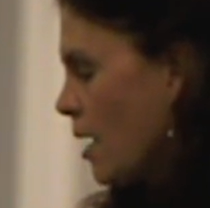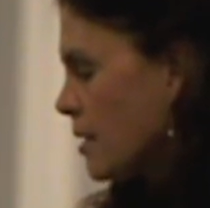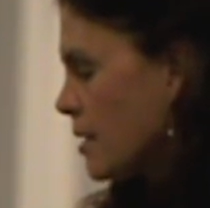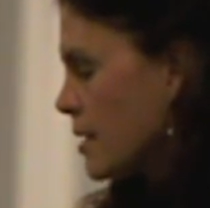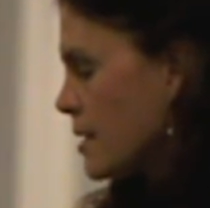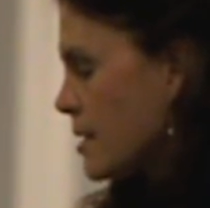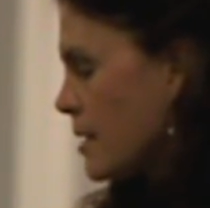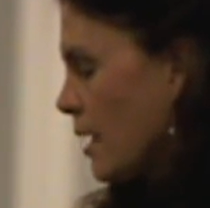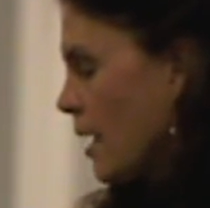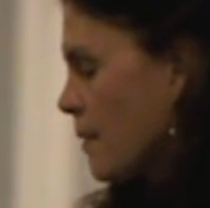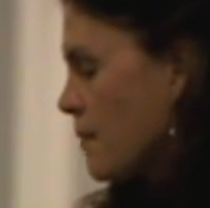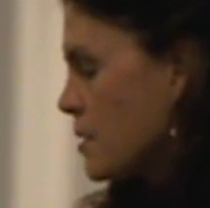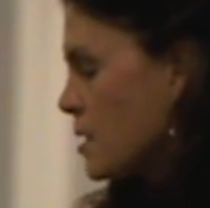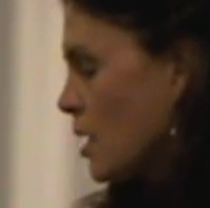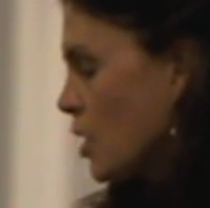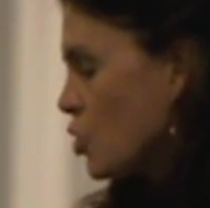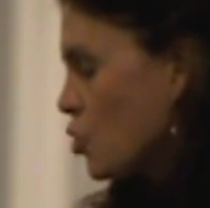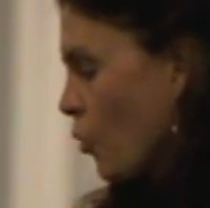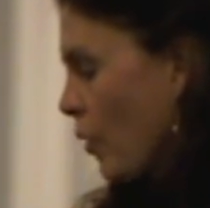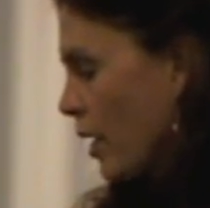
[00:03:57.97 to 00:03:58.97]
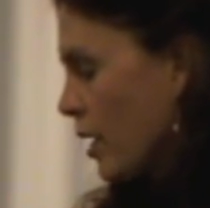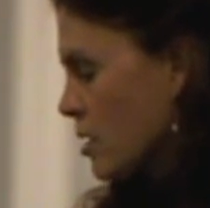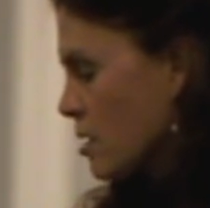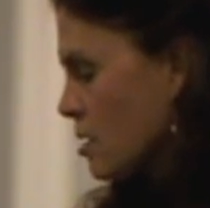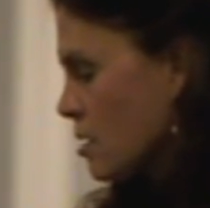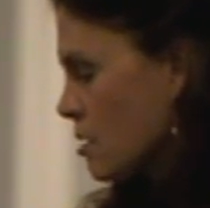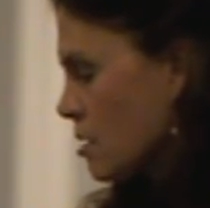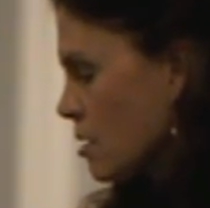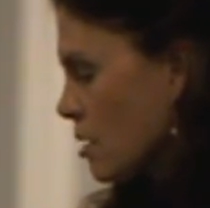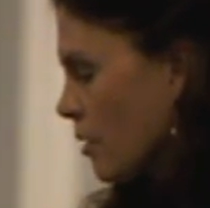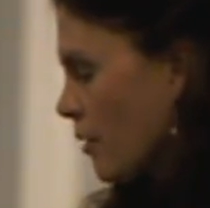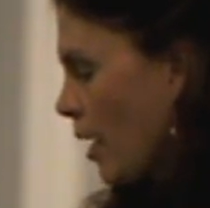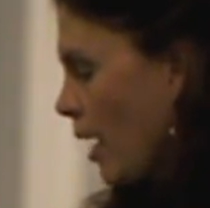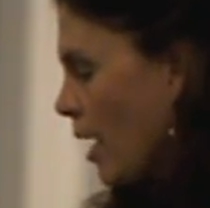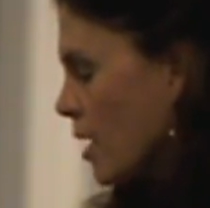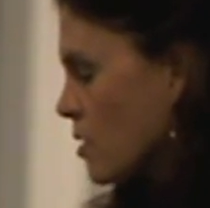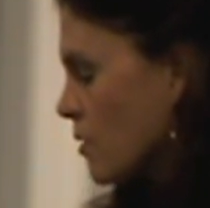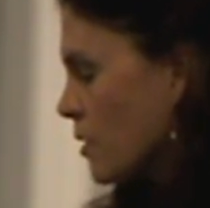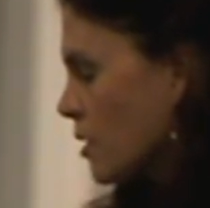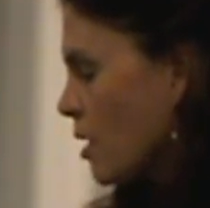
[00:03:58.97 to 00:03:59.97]
CMC joint.
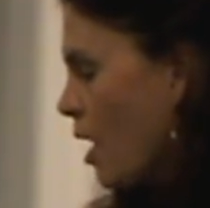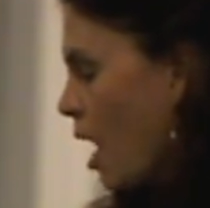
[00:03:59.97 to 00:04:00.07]
Okay, so the